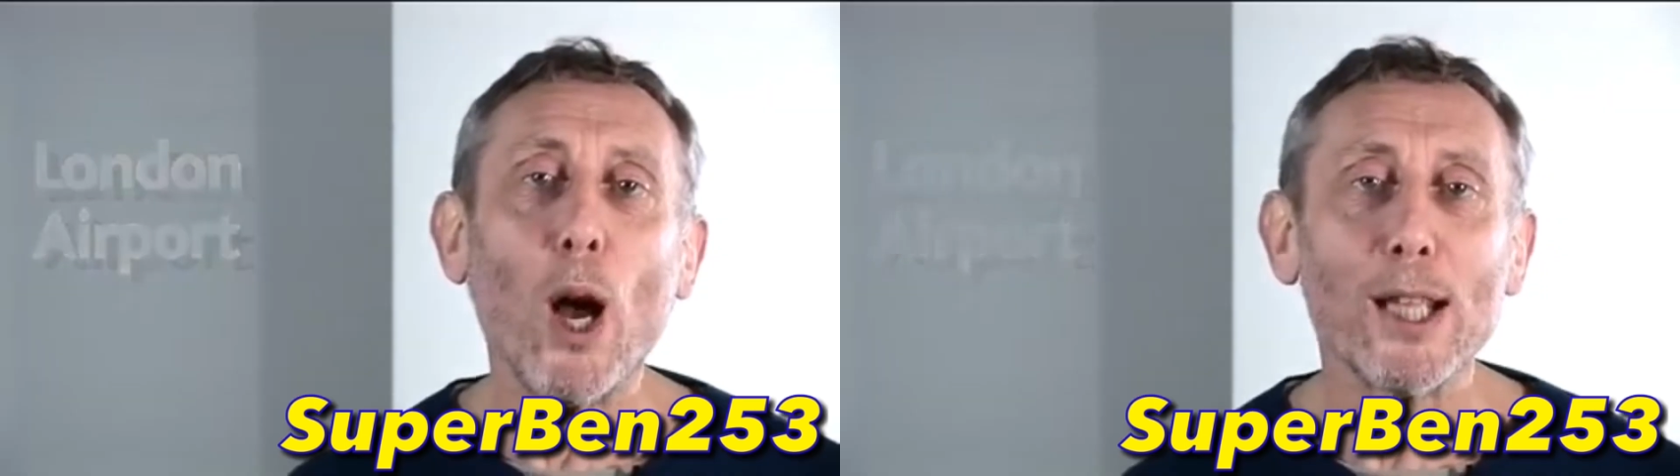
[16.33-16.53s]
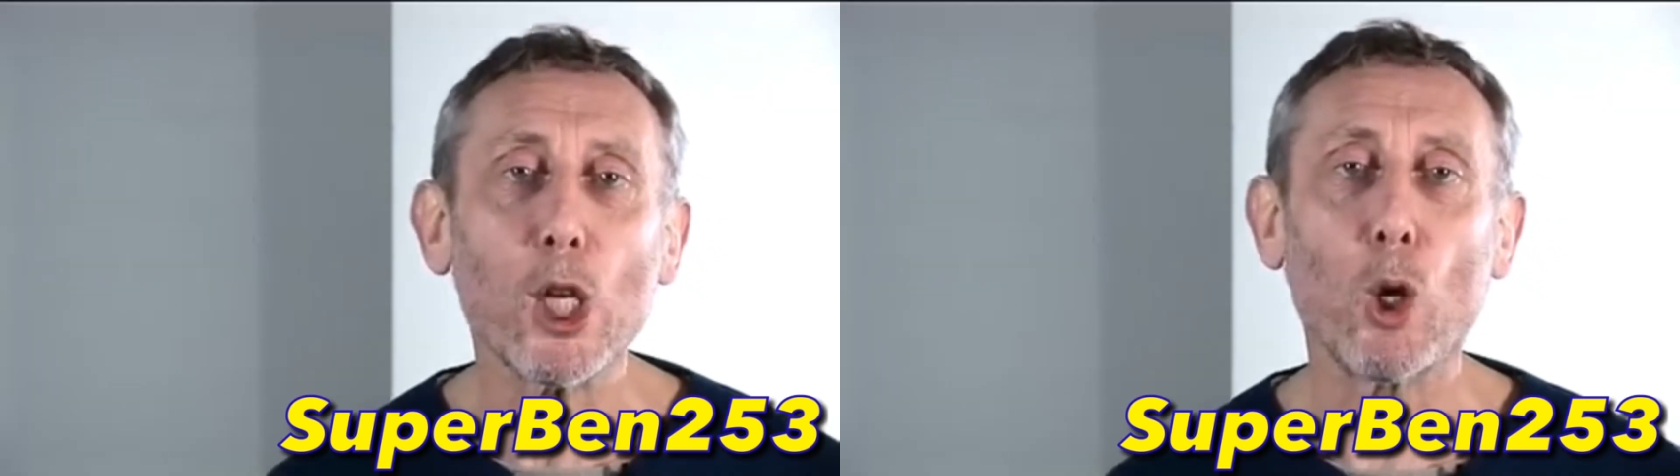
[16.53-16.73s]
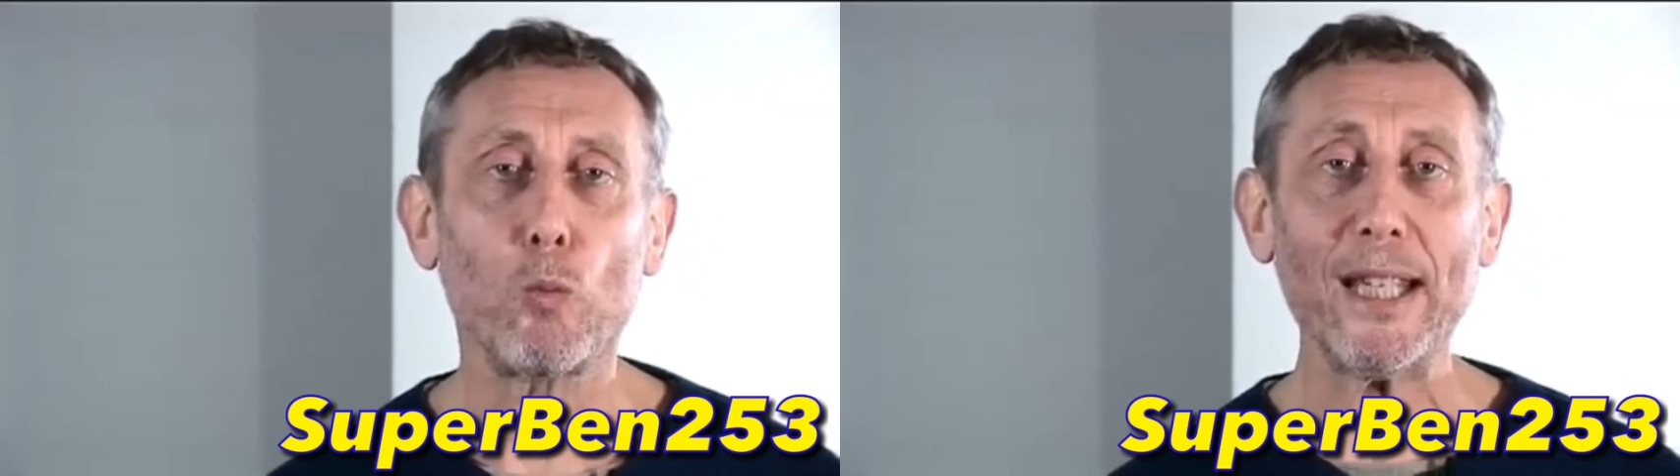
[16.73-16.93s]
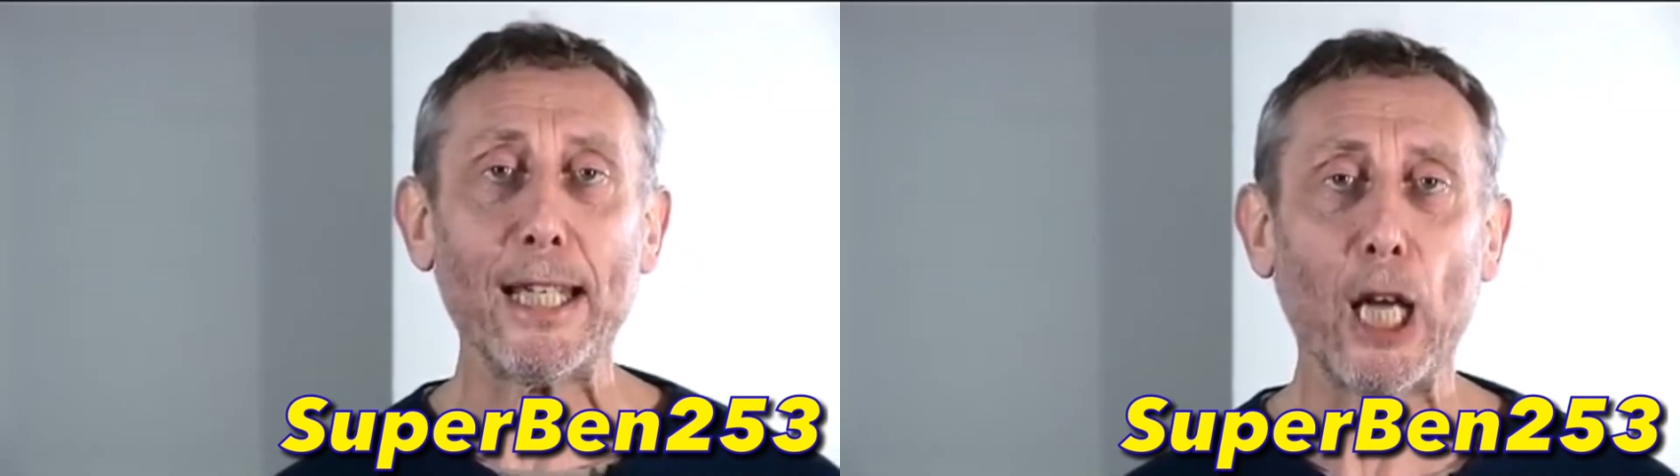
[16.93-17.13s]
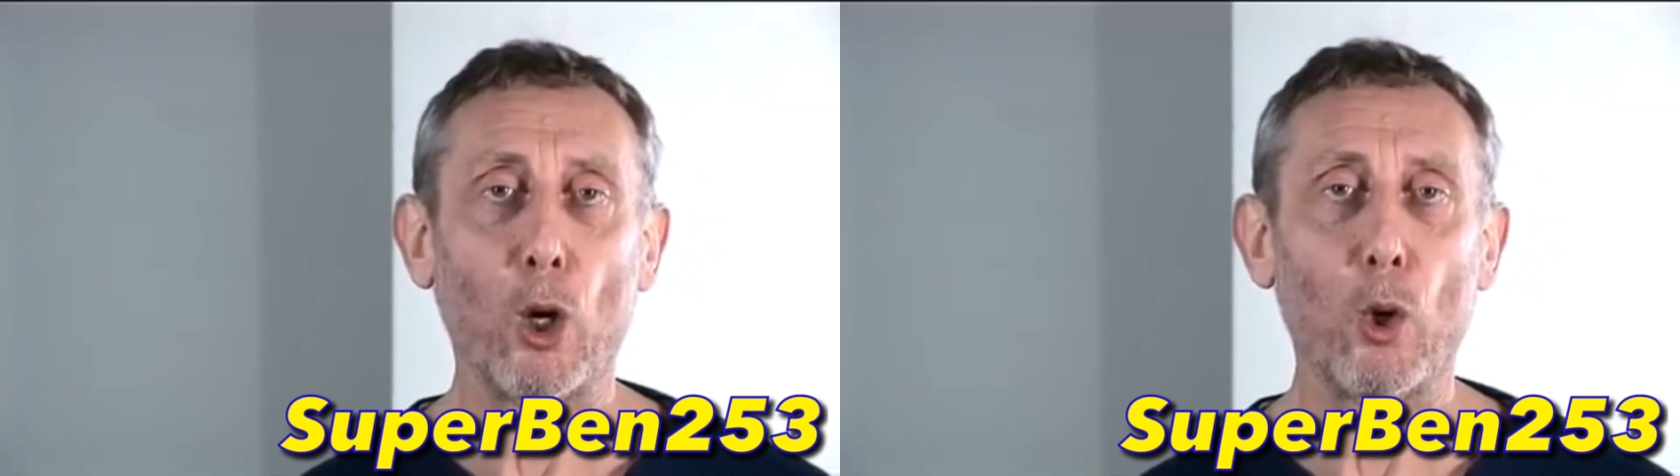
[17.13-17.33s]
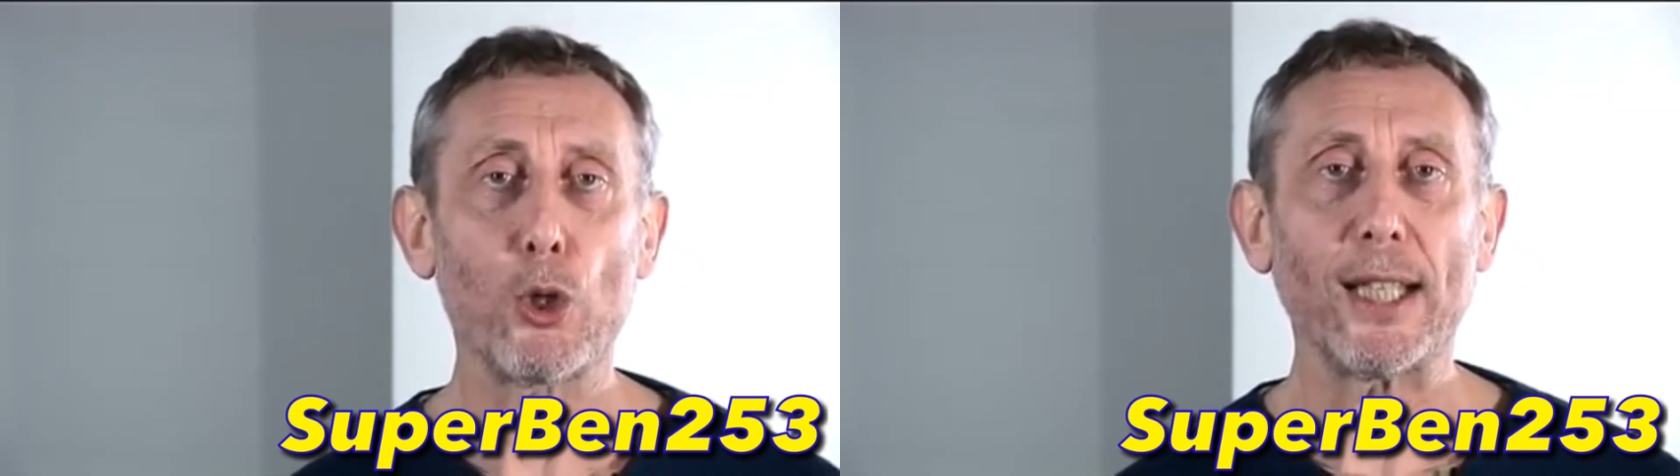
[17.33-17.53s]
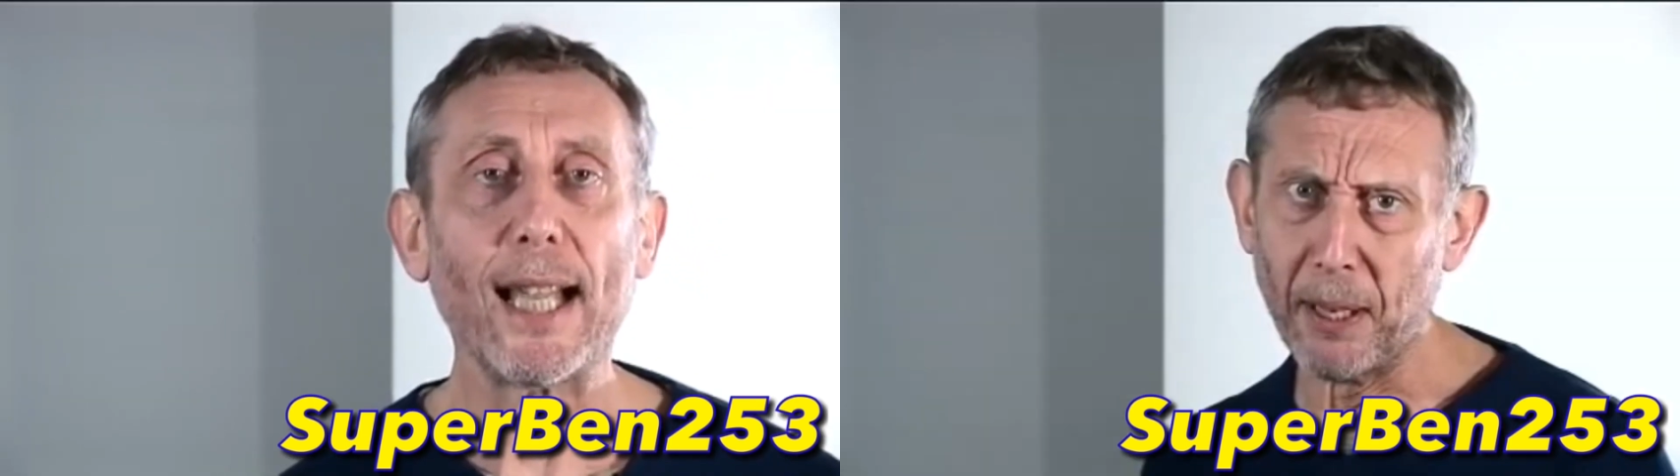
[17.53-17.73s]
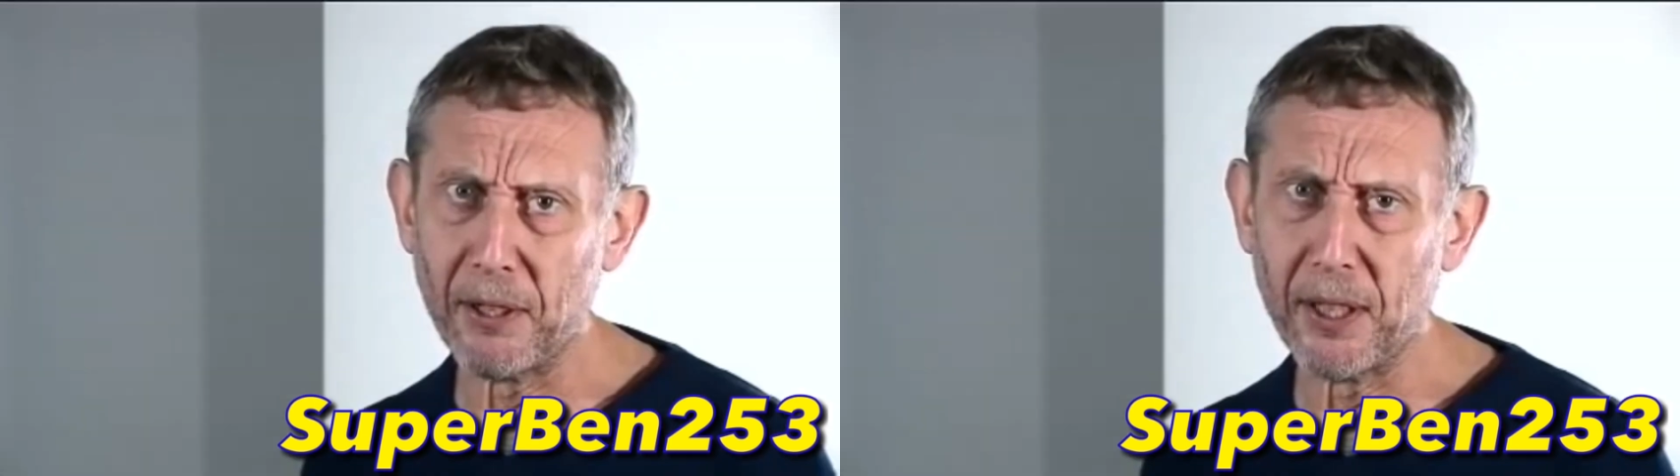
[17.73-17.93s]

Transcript: Why don't we go to Britain